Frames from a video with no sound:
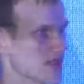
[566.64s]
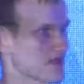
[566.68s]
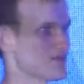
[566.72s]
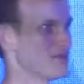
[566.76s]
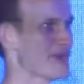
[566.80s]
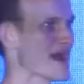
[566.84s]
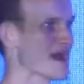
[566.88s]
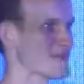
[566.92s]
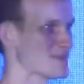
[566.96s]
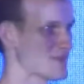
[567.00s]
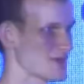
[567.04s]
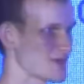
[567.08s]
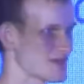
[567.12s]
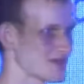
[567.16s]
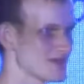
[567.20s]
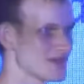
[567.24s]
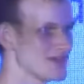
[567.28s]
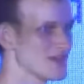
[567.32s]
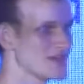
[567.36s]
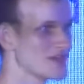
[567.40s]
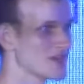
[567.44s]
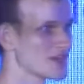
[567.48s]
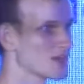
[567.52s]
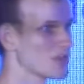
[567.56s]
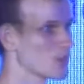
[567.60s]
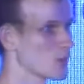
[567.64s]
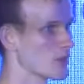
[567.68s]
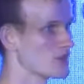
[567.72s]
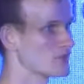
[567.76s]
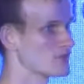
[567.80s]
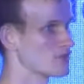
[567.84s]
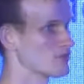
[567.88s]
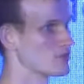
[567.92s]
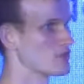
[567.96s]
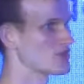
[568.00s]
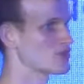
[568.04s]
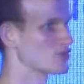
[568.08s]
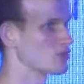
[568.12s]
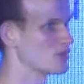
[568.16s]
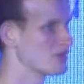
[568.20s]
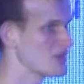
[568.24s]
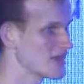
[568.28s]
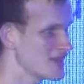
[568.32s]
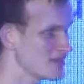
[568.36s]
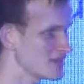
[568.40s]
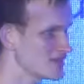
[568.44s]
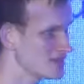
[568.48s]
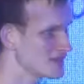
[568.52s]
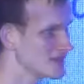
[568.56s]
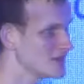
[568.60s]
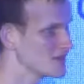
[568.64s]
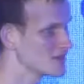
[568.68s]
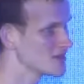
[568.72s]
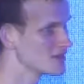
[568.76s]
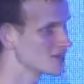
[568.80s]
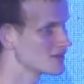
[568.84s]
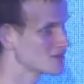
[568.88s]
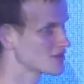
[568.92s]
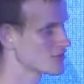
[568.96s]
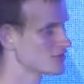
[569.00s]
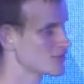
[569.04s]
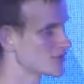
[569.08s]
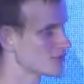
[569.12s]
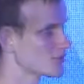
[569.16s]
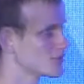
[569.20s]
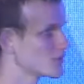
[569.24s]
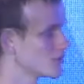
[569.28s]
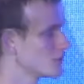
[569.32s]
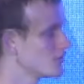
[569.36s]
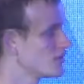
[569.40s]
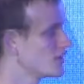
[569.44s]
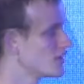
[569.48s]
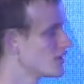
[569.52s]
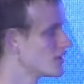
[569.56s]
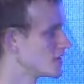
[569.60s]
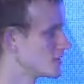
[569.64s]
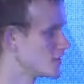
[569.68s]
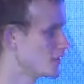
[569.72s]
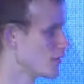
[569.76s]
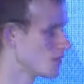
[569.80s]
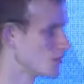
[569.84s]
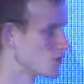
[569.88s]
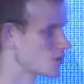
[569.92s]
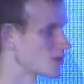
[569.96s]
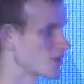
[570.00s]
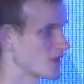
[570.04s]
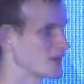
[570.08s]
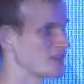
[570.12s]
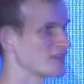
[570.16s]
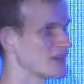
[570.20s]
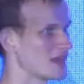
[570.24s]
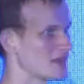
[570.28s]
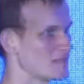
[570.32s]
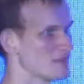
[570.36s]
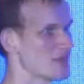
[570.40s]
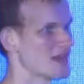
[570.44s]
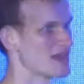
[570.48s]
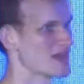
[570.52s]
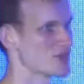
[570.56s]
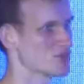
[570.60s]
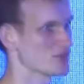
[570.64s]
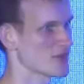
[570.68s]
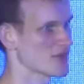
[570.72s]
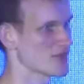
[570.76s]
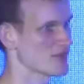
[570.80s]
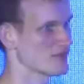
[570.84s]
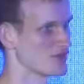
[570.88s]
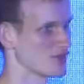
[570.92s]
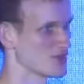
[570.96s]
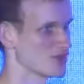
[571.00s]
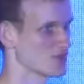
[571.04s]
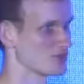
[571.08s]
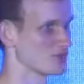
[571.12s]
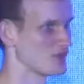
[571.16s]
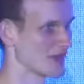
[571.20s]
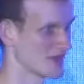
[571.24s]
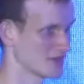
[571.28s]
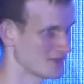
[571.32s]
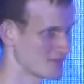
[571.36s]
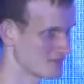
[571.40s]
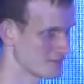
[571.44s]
mapping going from a domain to the owner and the IP address of each domain.